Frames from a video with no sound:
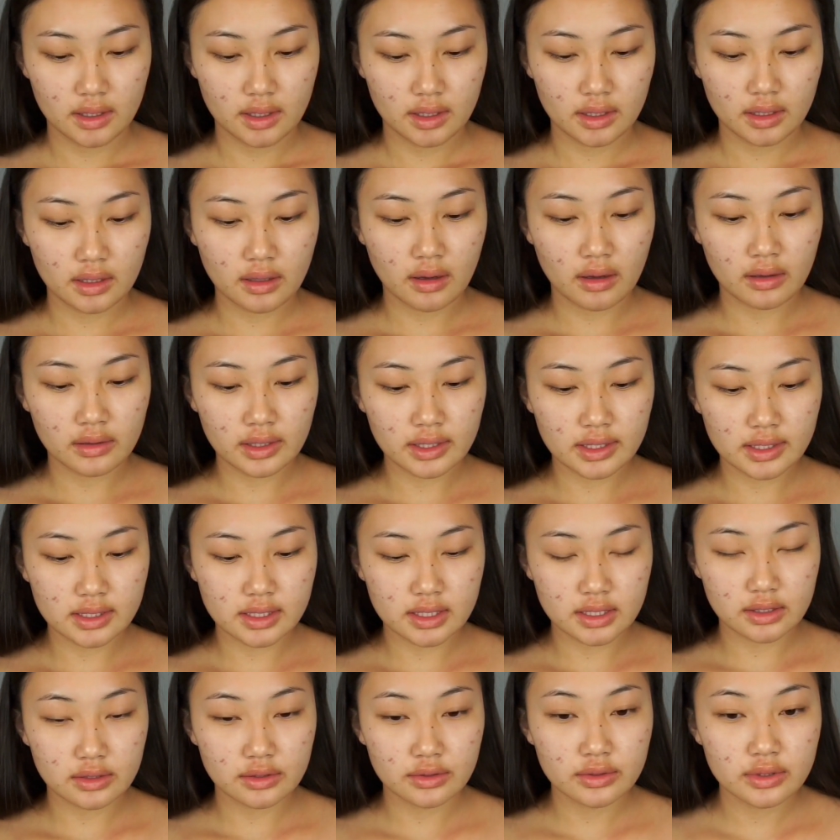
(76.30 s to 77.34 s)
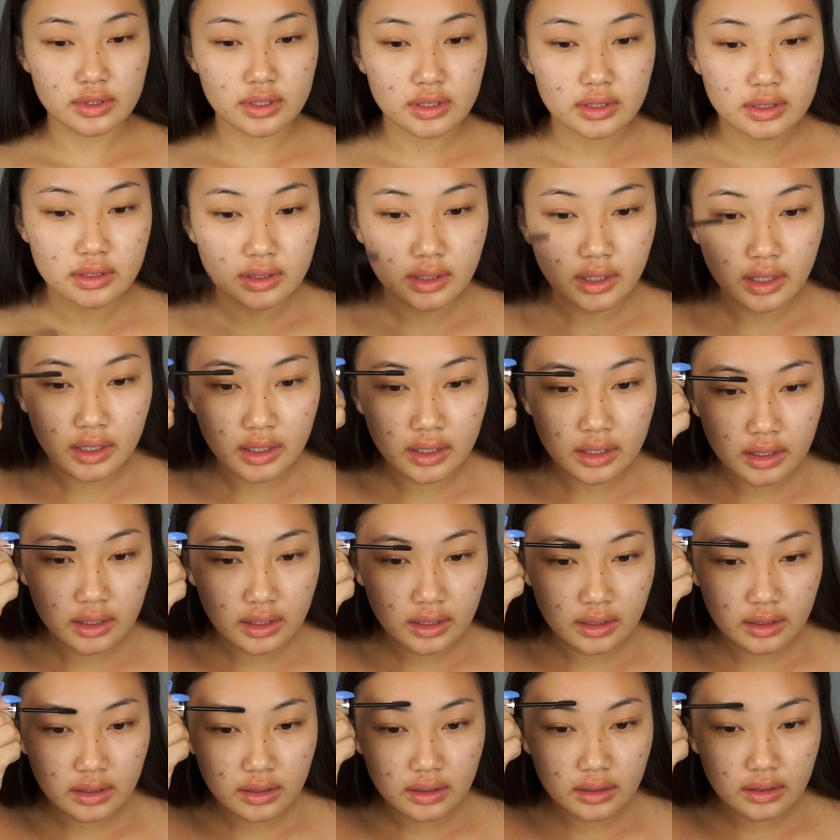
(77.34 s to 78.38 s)
Now all I do is
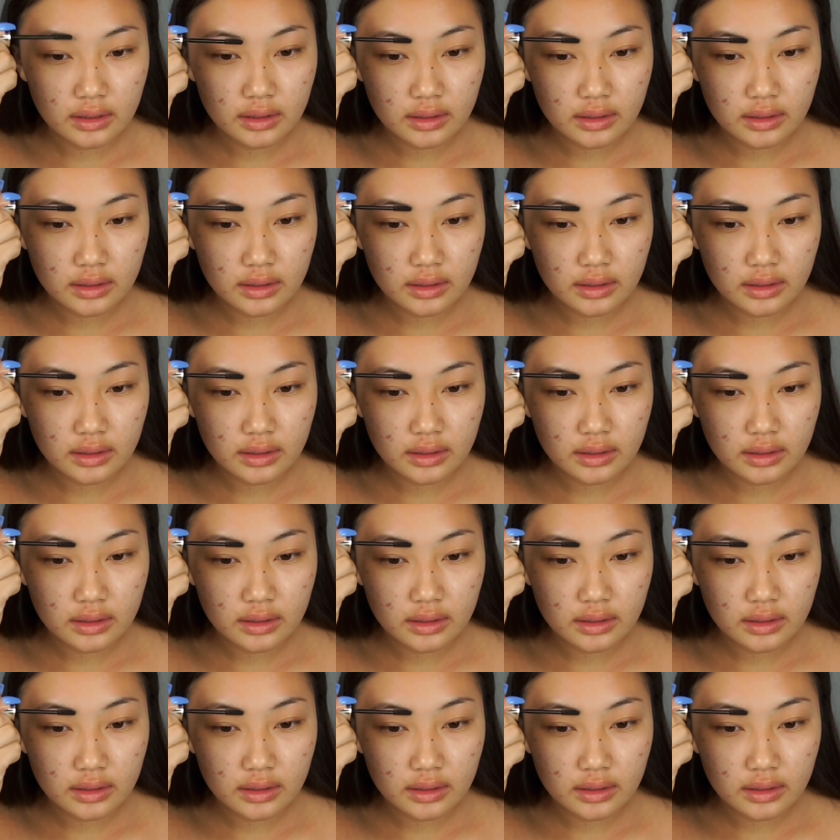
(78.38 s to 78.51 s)
I